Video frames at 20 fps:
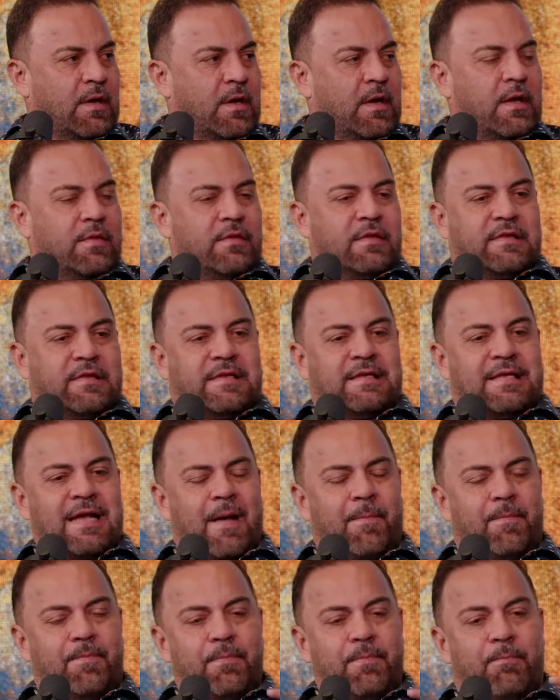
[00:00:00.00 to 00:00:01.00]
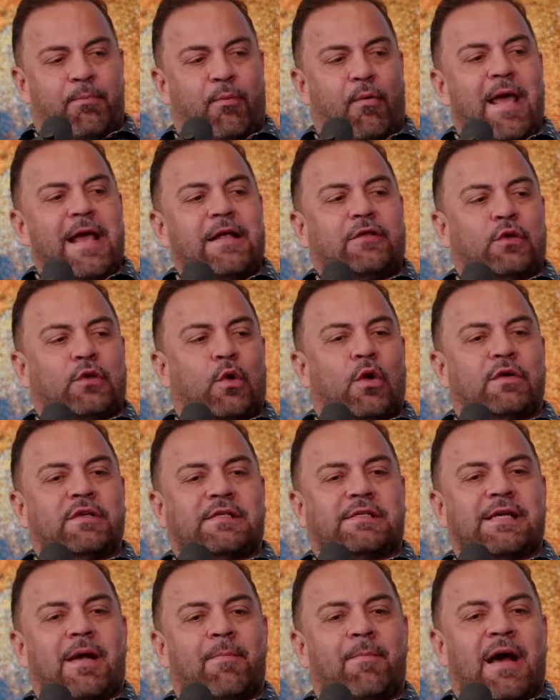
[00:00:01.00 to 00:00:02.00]
The breakthrough on
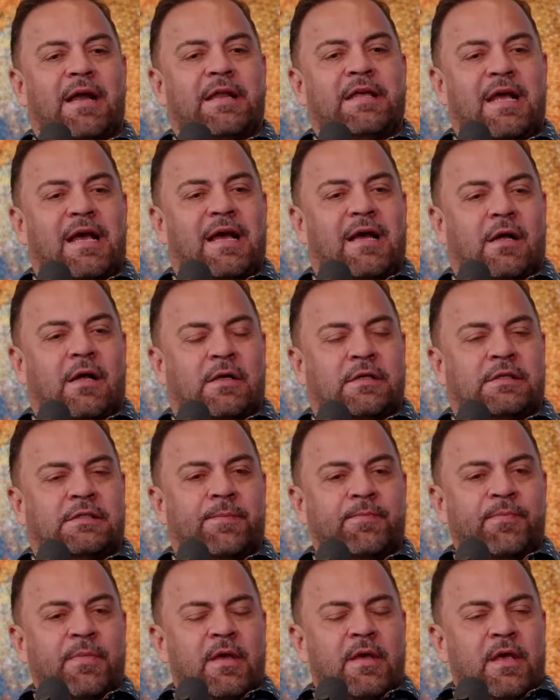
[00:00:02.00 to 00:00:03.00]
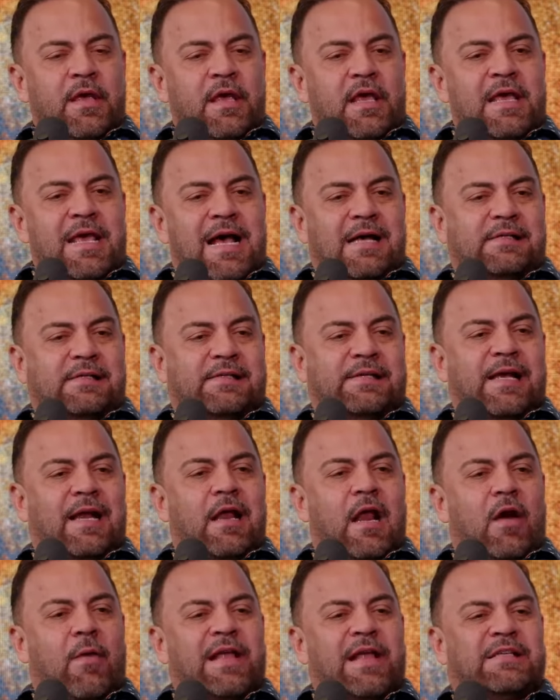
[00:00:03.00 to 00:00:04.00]
somebody else, it
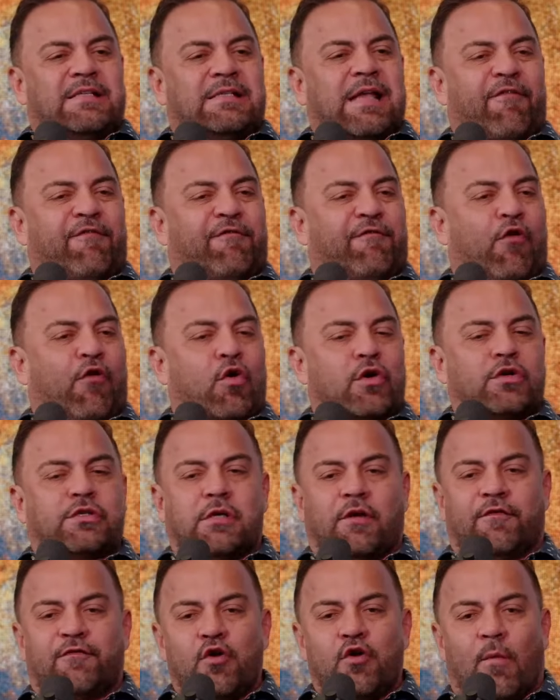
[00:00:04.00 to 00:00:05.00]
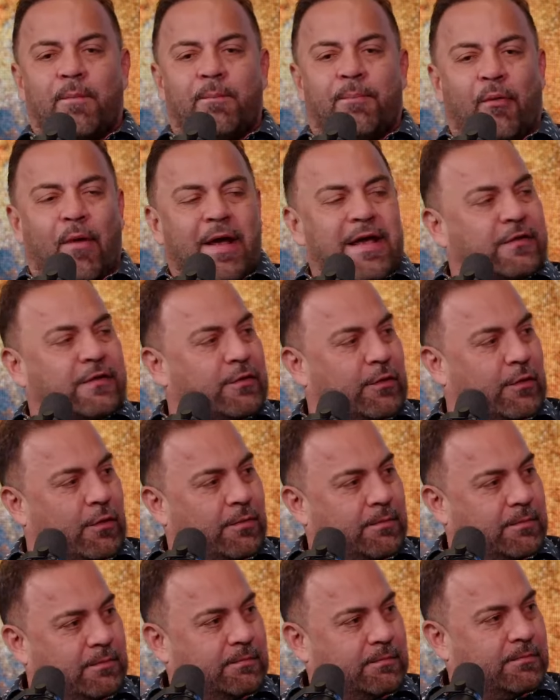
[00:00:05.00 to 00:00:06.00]
accelerates the force of your breakthrough.
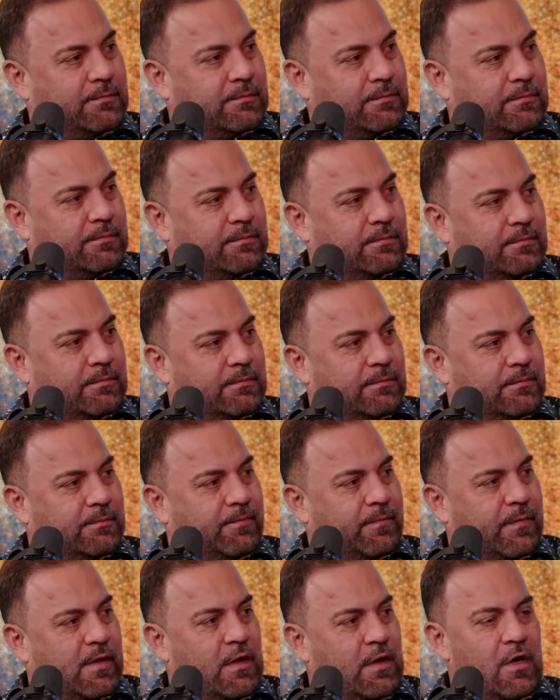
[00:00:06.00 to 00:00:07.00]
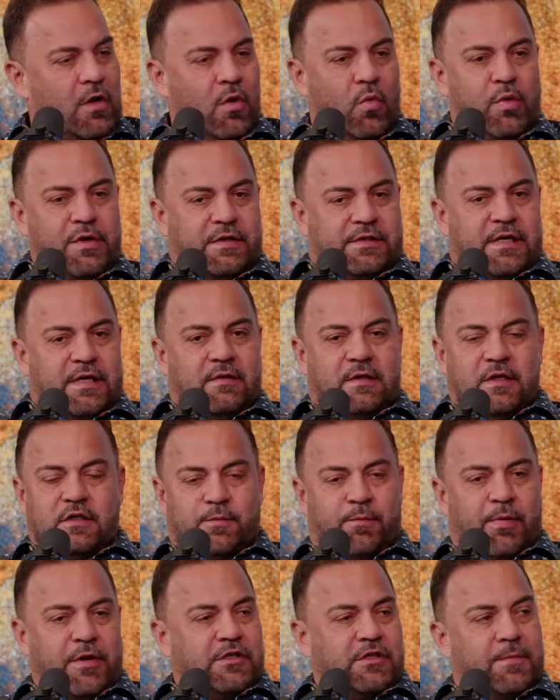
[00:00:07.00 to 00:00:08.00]
We see
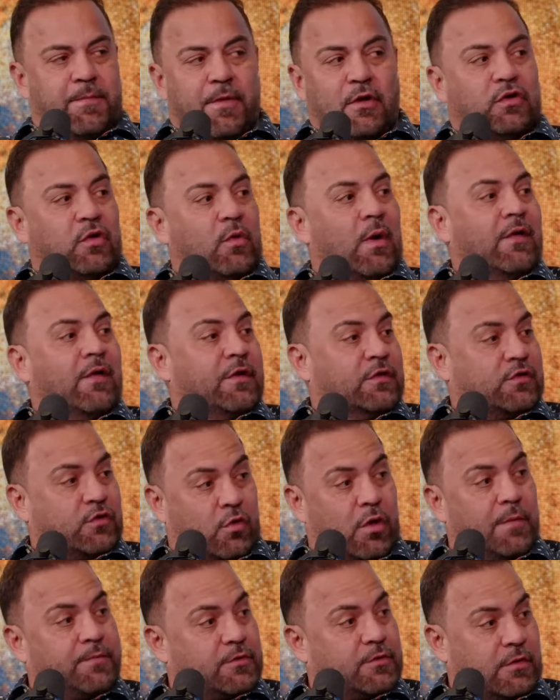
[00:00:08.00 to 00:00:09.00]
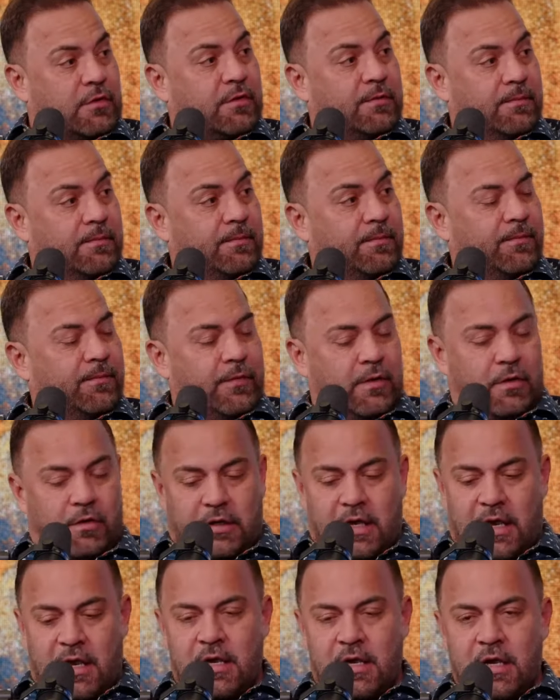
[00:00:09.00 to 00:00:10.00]
this principle throughout the scripture,
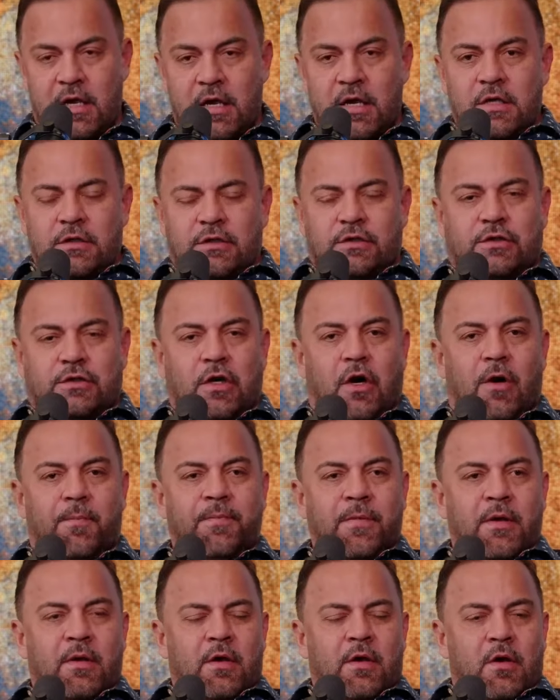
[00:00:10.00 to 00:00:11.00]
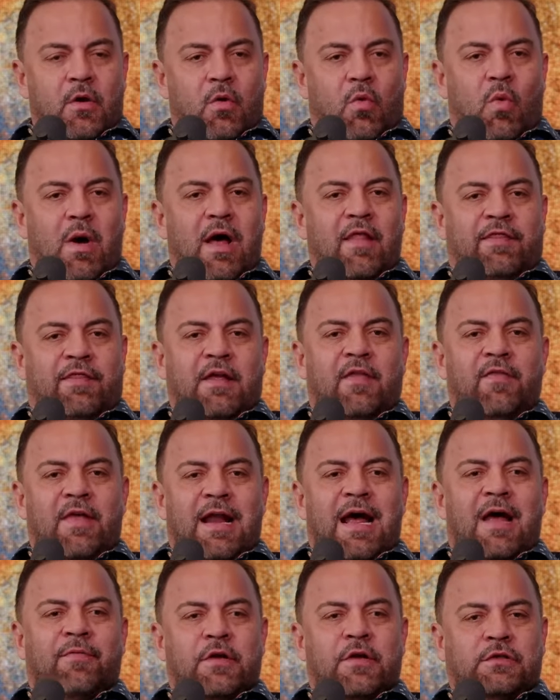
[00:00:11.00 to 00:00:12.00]
okay? So, one thing that
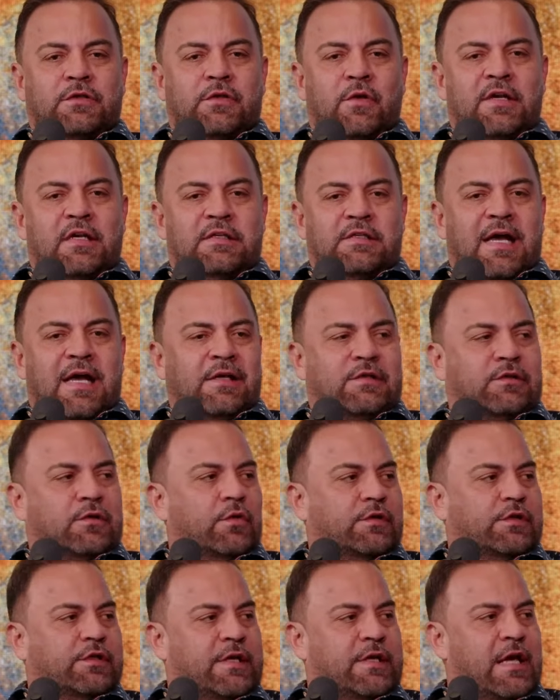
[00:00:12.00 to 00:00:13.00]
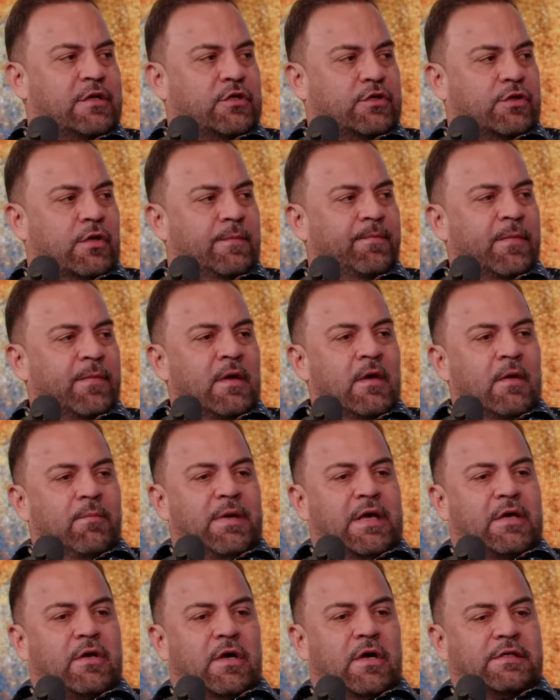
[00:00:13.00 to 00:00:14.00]
I understood is association
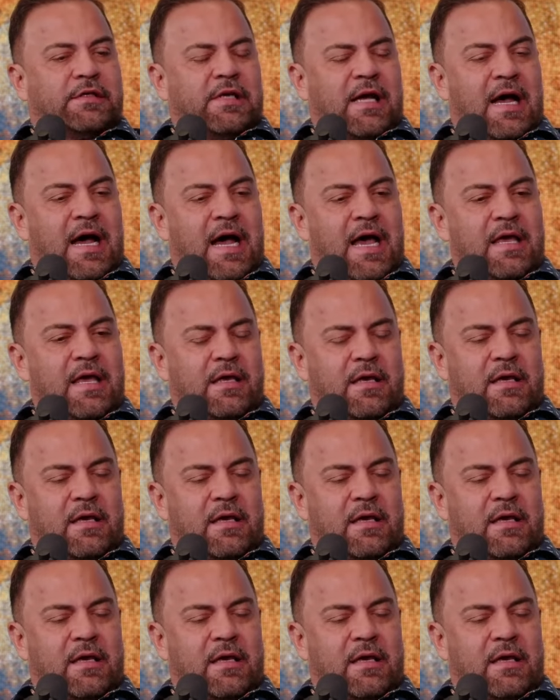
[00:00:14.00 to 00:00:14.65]
because I,